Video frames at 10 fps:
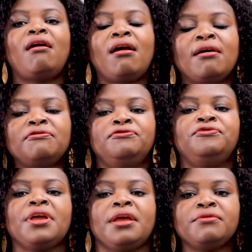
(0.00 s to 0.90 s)
are
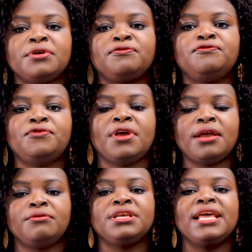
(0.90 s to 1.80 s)
very,
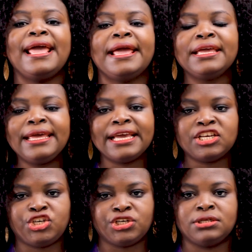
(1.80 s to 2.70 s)
very
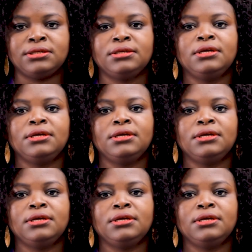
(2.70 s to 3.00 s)
engaging.